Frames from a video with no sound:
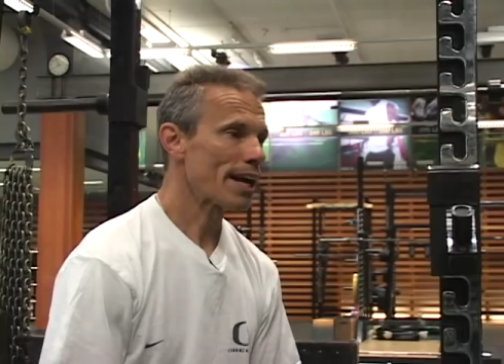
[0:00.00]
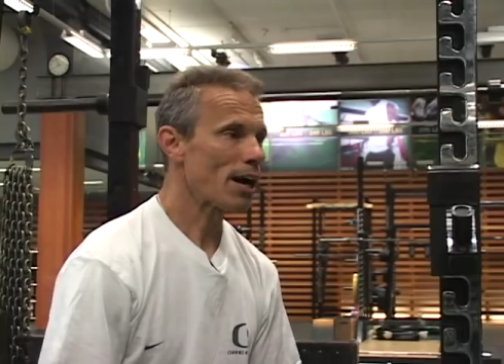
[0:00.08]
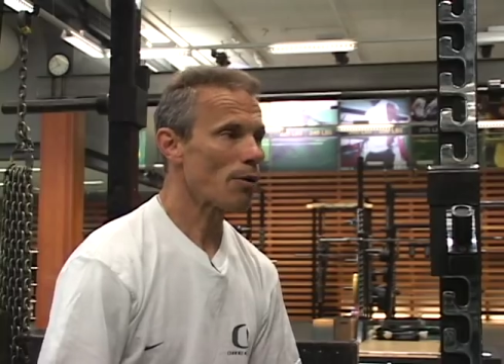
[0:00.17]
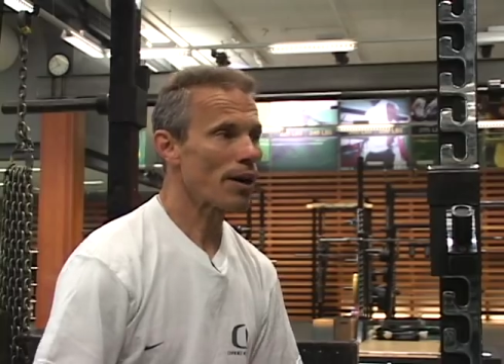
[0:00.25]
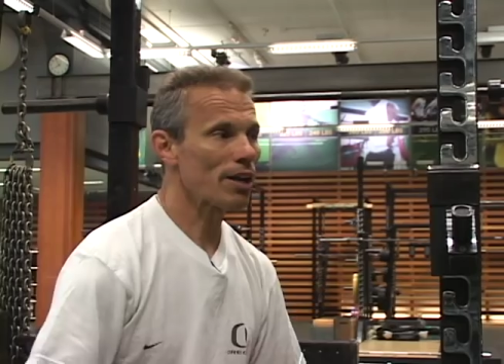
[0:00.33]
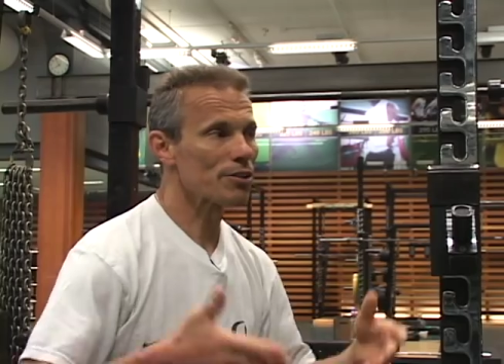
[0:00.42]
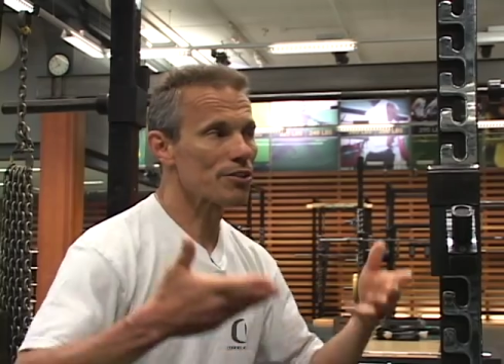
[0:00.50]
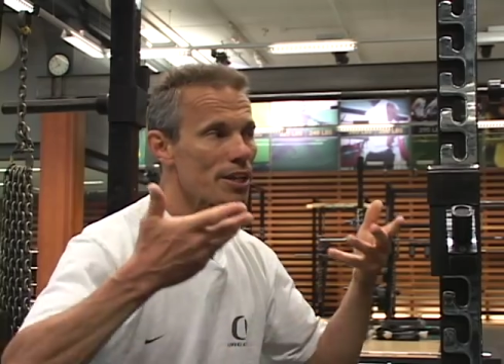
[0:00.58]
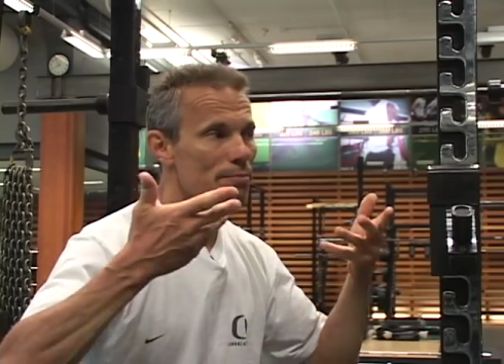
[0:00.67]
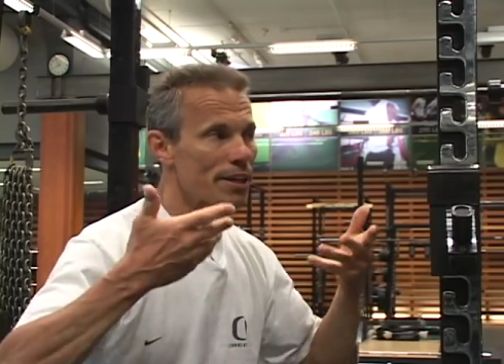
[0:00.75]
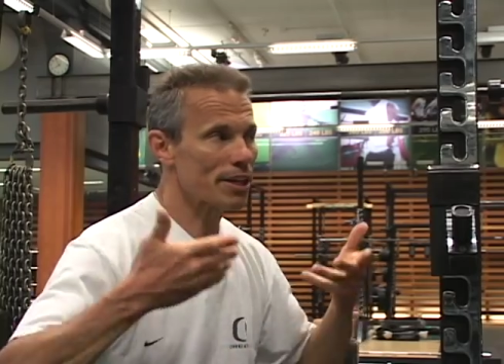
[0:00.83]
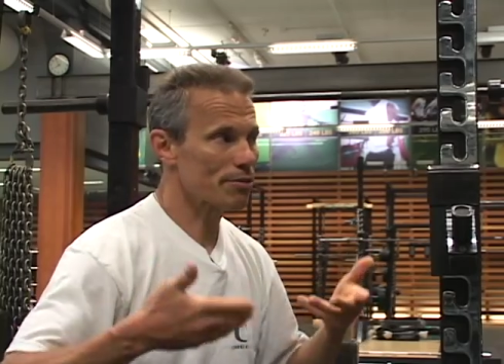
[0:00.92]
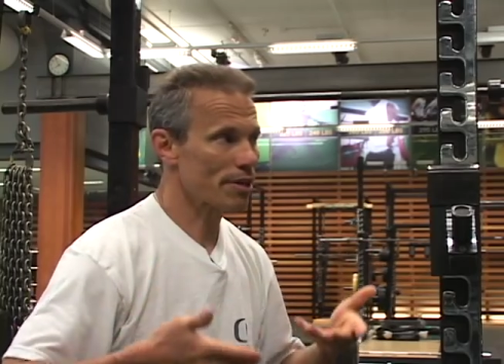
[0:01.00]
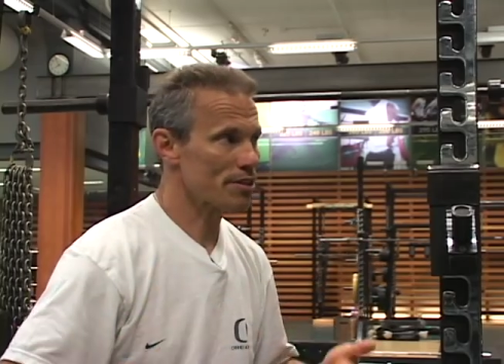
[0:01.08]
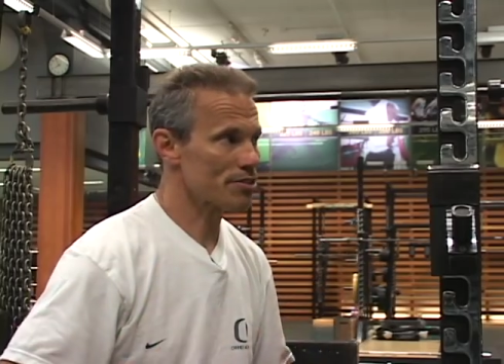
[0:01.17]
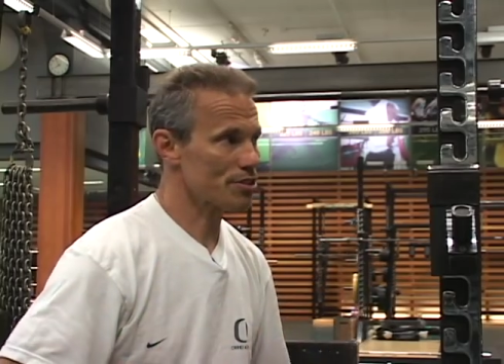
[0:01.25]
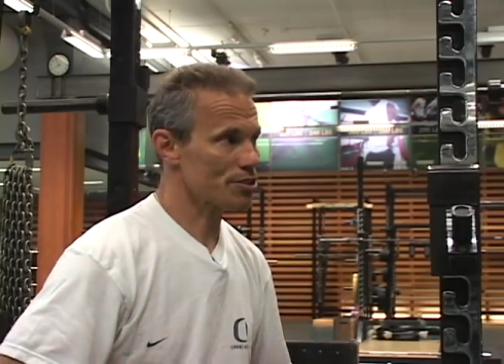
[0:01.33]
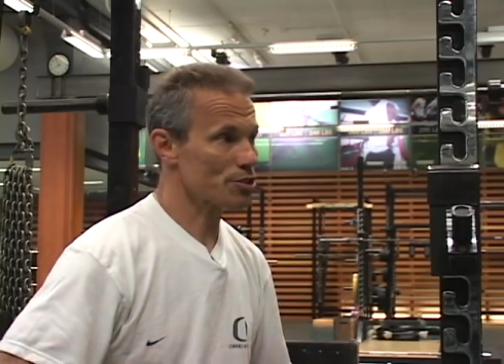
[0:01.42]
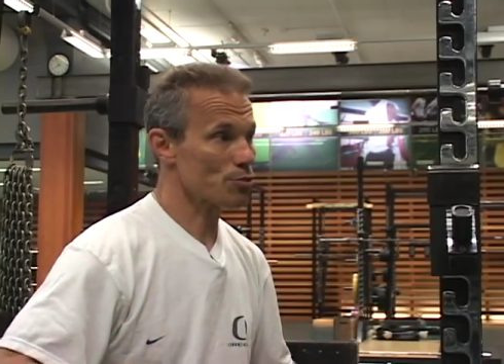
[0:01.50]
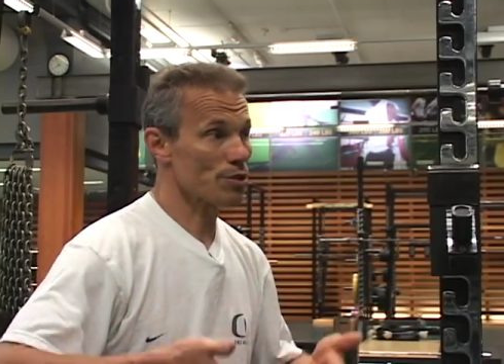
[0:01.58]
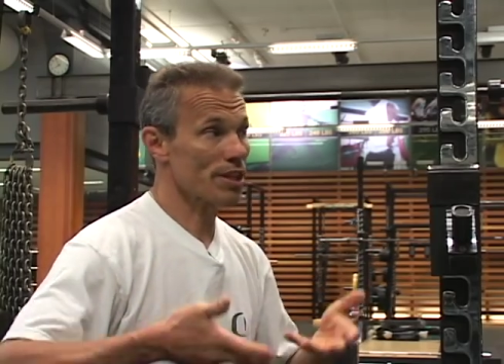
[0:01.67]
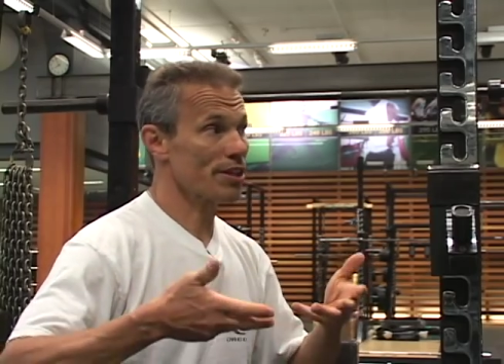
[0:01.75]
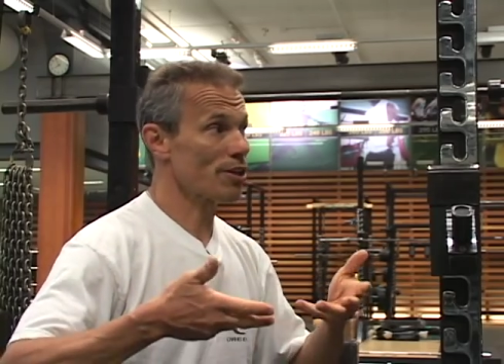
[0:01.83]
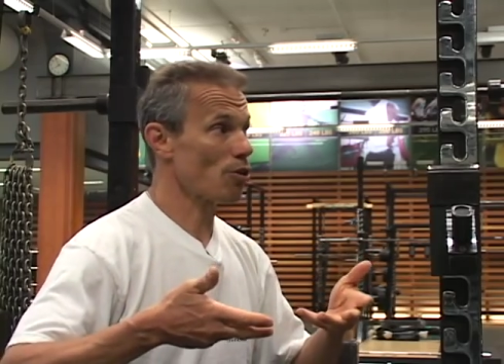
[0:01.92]
but how well do they make
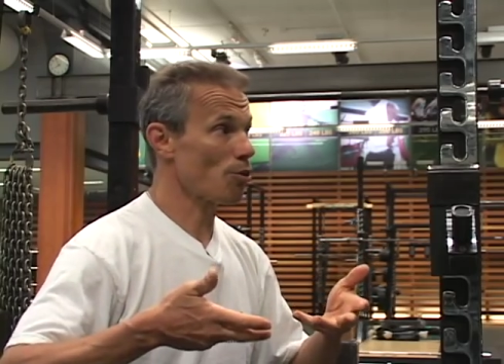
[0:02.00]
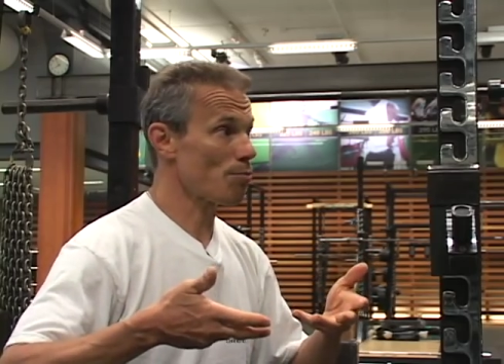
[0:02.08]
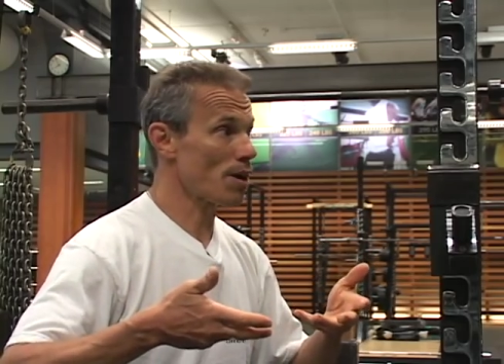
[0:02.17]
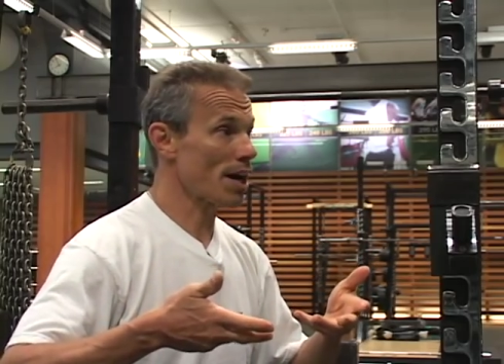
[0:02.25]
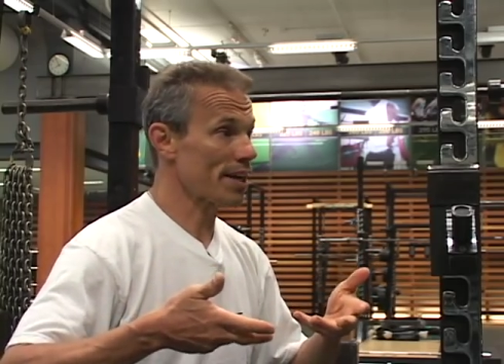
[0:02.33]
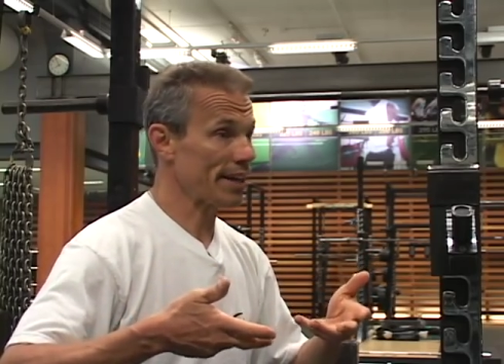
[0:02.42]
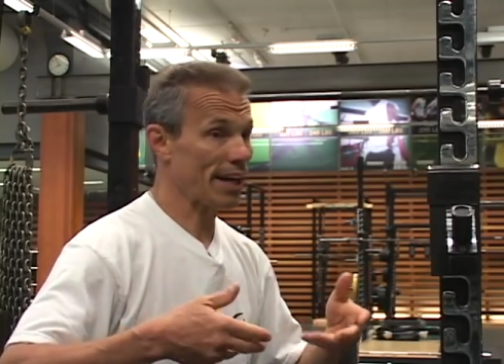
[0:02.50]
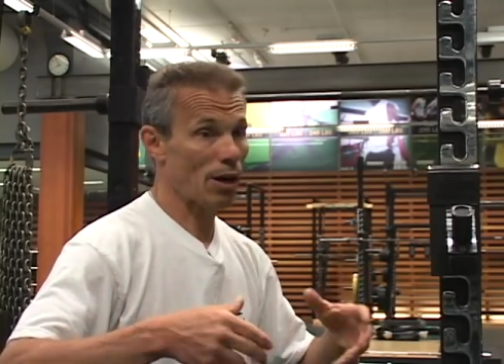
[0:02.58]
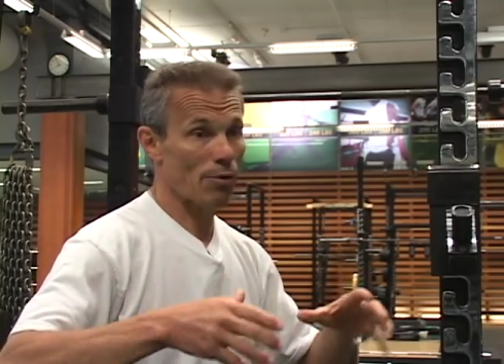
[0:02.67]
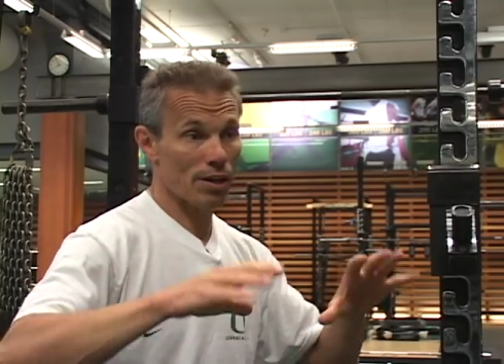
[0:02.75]
transitions within their own body?